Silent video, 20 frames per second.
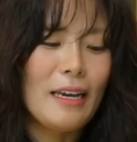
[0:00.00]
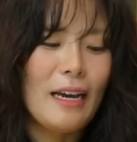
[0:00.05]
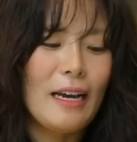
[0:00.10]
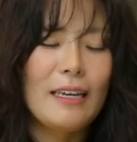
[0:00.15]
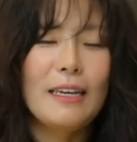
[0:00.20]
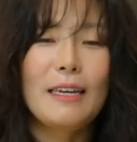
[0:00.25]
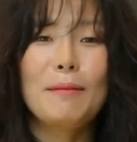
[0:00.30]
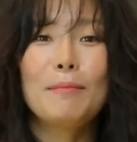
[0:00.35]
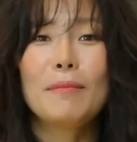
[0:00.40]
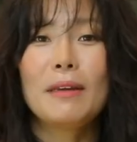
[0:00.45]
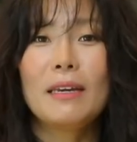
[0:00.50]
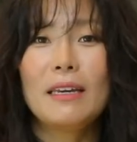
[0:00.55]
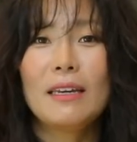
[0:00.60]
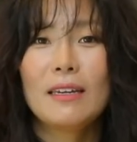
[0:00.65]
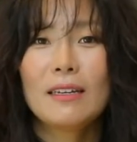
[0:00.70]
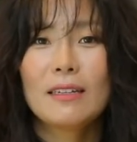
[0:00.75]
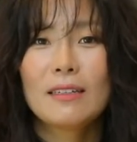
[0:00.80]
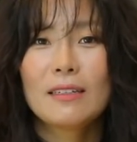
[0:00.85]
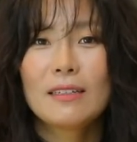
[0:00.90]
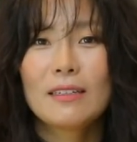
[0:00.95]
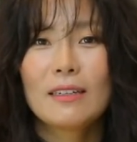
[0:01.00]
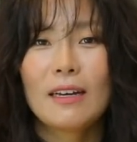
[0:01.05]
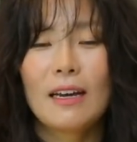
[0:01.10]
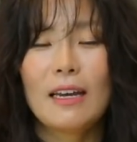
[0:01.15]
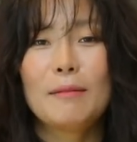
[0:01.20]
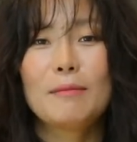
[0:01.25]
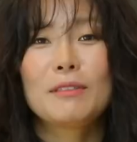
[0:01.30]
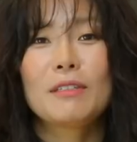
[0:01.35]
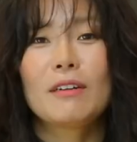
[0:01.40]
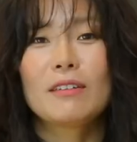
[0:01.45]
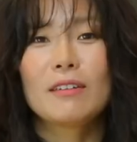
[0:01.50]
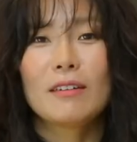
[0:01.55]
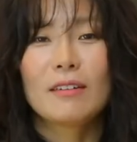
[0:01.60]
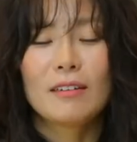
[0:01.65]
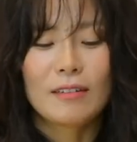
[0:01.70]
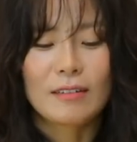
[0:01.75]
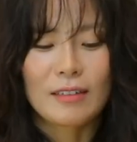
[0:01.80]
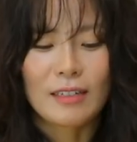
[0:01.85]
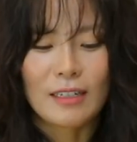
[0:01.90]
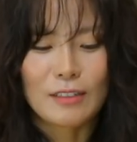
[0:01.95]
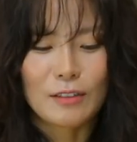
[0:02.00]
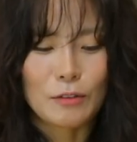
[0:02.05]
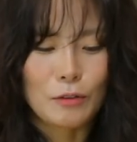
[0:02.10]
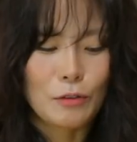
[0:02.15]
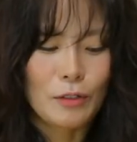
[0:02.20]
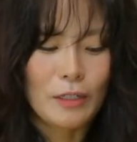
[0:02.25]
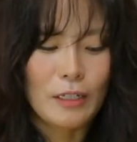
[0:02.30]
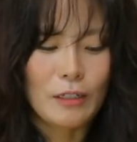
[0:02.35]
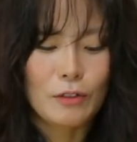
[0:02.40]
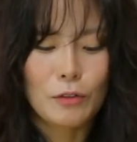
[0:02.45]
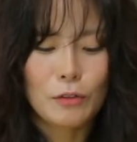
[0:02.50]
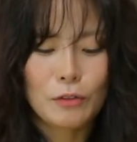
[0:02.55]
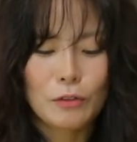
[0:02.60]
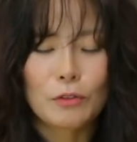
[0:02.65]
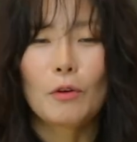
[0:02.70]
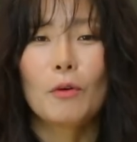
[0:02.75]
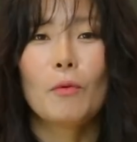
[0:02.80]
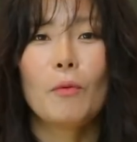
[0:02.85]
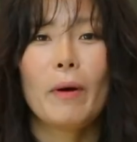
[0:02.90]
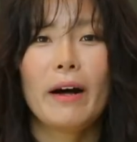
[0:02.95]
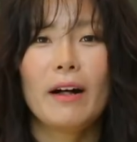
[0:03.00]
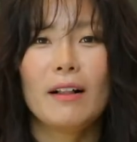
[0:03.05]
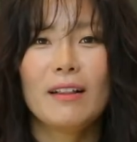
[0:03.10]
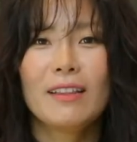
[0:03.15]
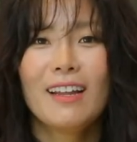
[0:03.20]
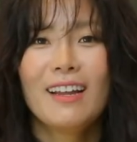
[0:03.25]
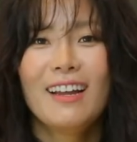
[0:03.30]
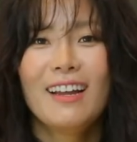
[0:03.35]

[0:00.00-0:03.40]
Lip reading: I am me. I am Seonkyoung longest who can cook so well.